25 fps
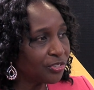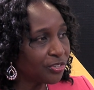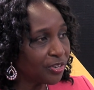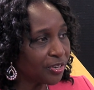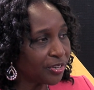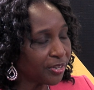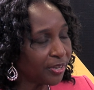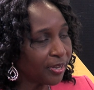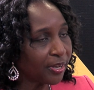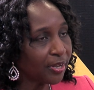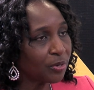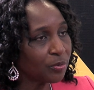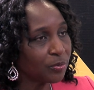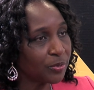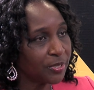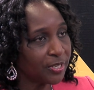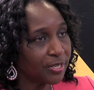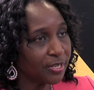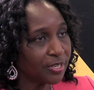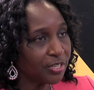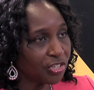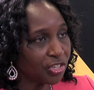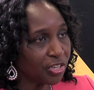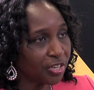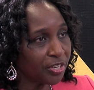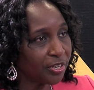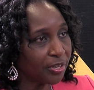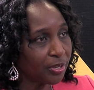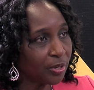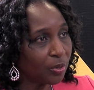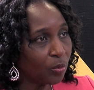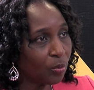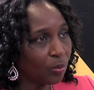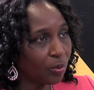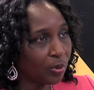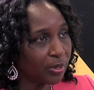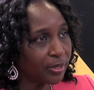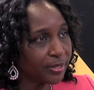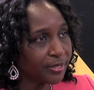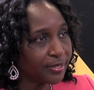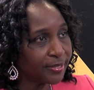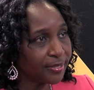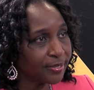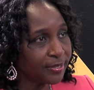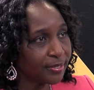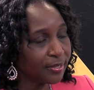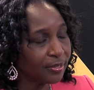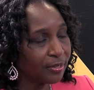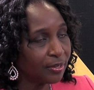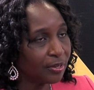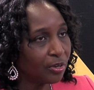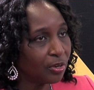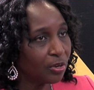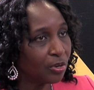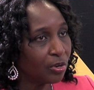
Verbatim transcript: gender equity, and gender equality.